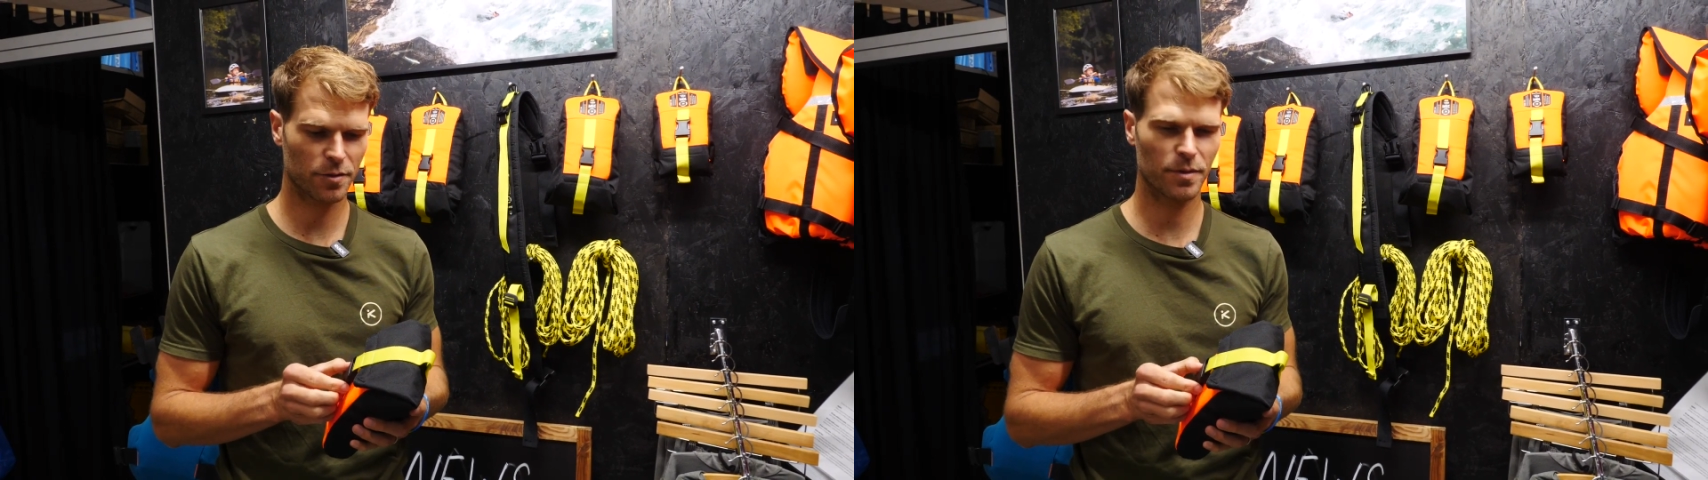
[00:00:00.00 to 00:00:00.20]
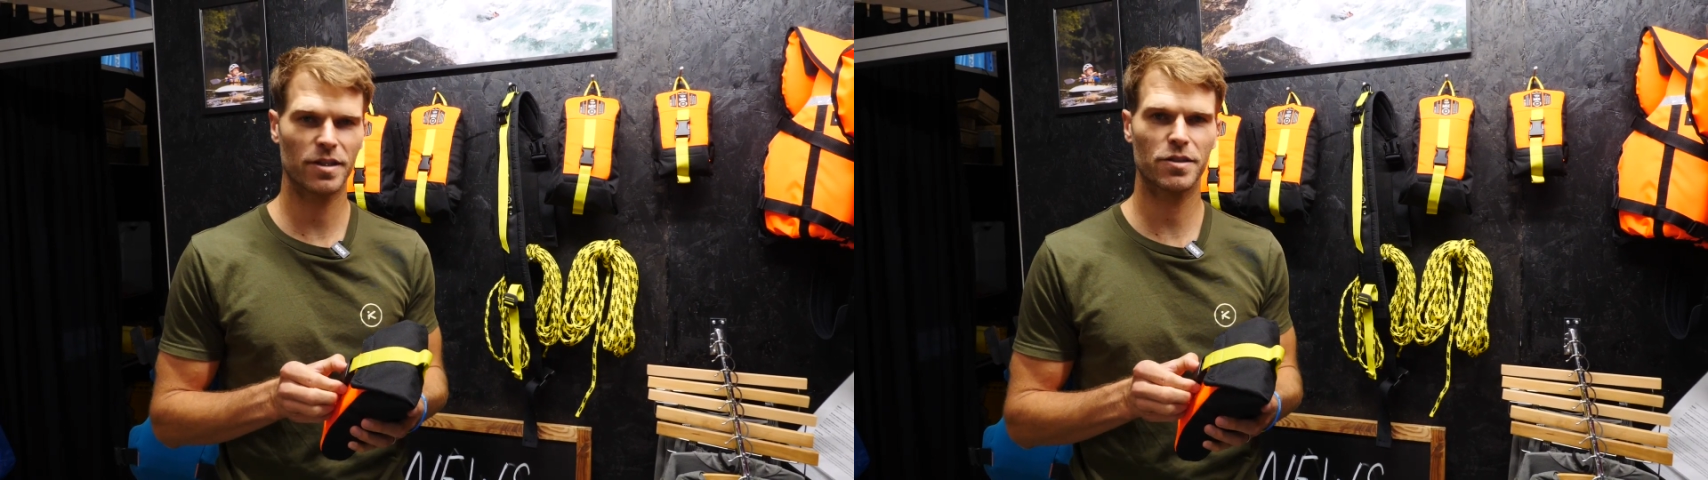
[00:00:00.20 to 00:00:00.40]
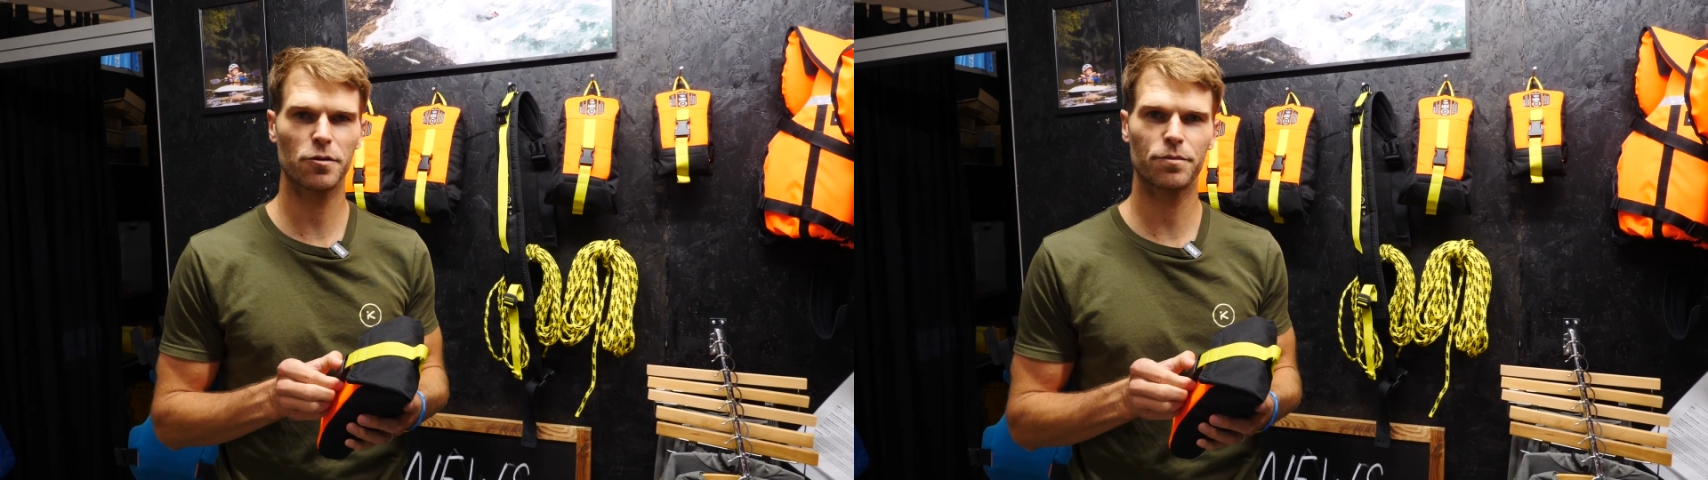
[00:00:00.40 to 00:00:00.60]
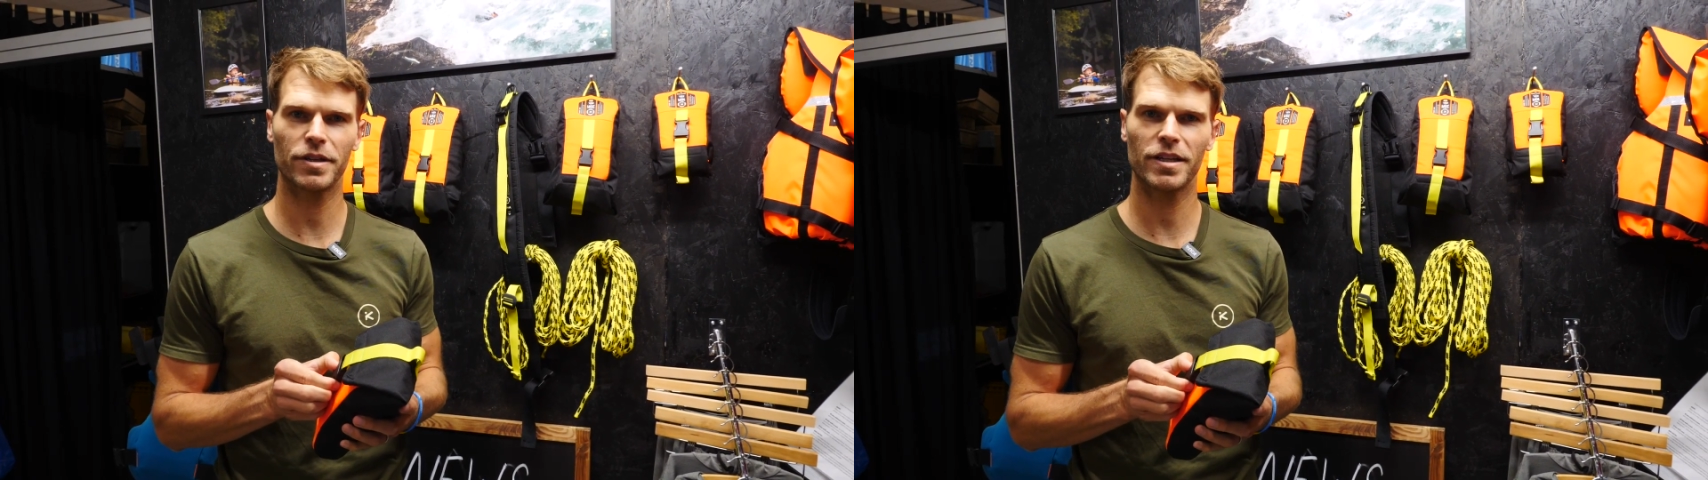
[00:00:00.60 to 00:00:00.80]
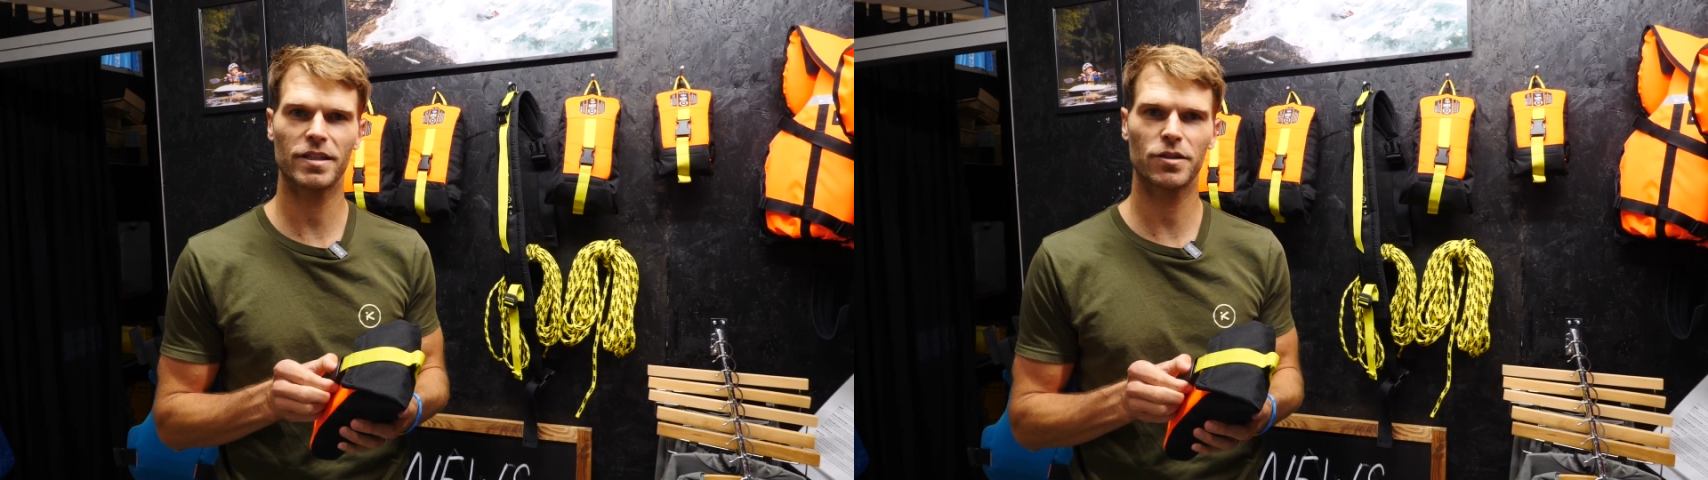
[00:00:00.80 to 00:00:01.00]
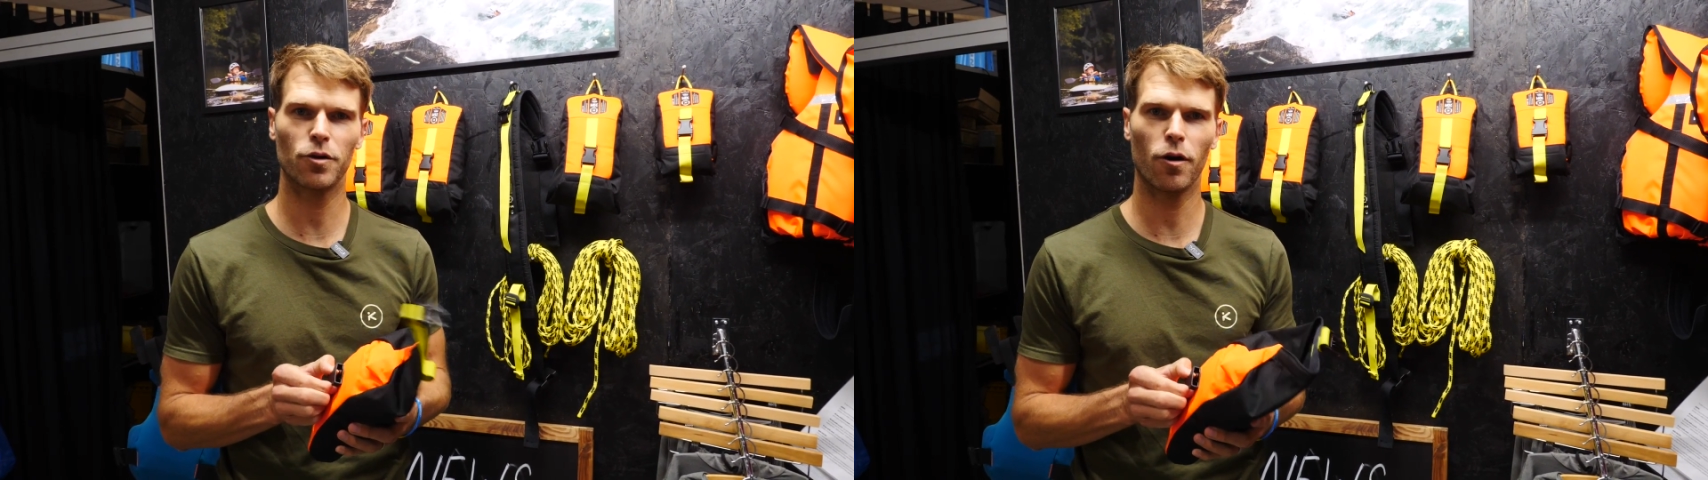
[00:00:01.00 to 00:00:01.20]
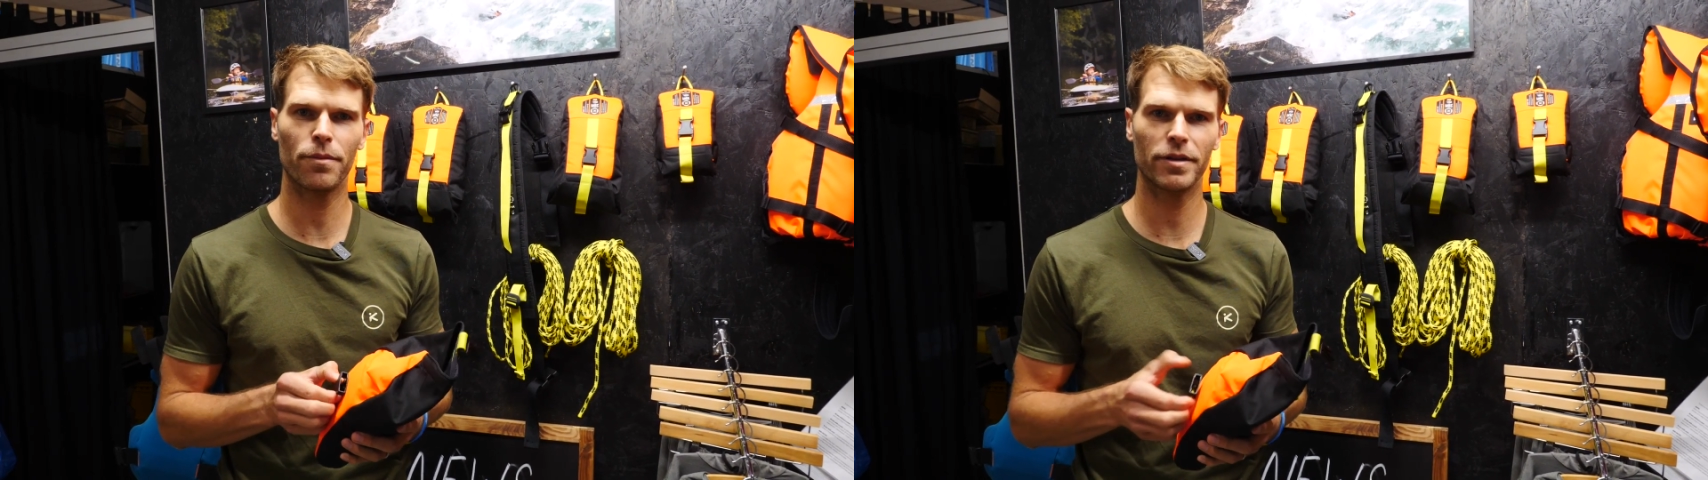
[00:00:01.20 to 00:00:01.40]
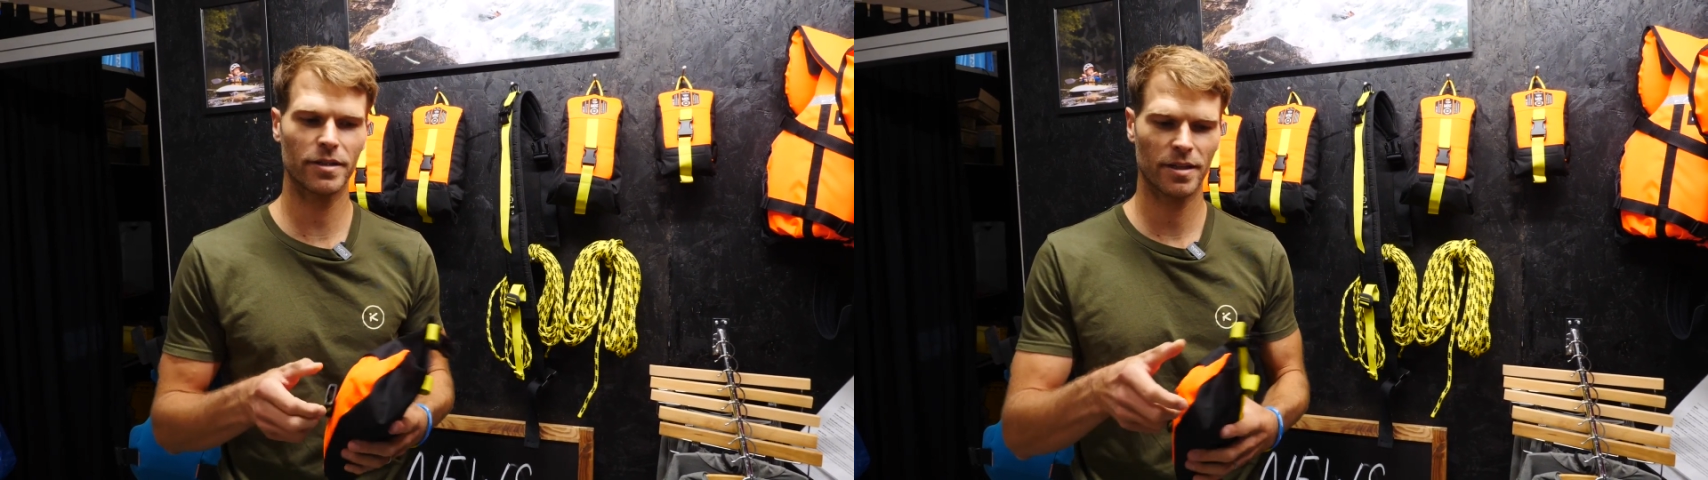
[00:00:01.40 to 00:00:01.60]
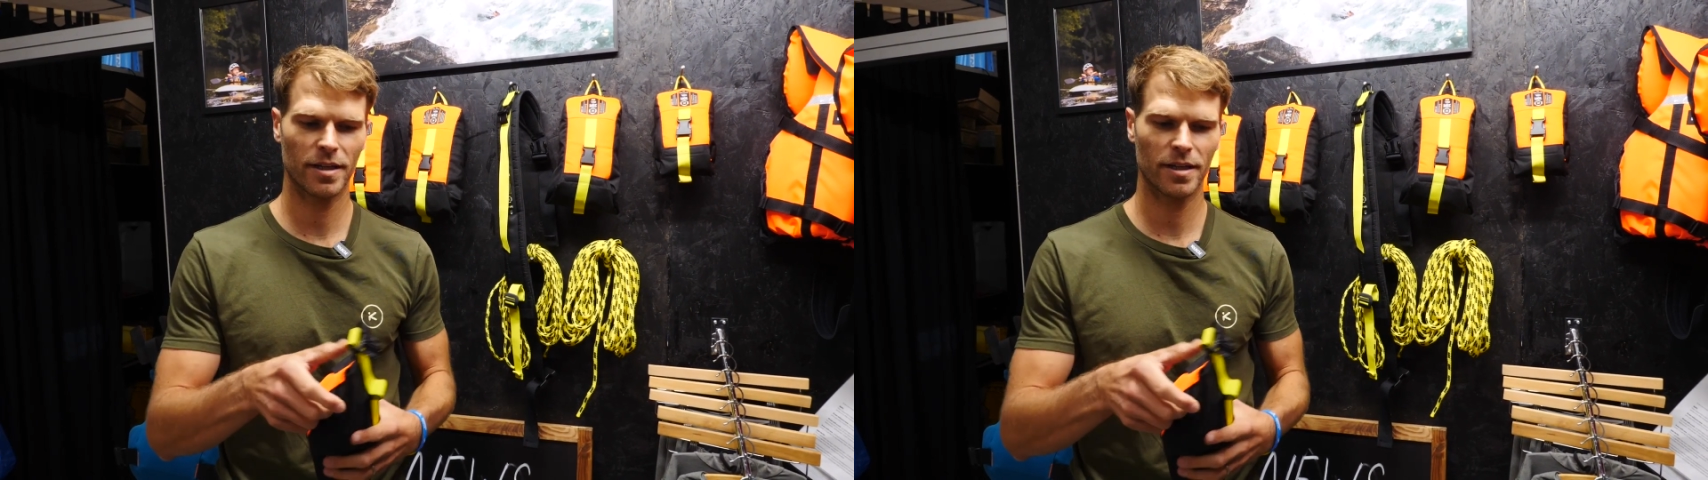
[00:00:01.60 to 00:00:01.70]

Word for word: be super easy to open.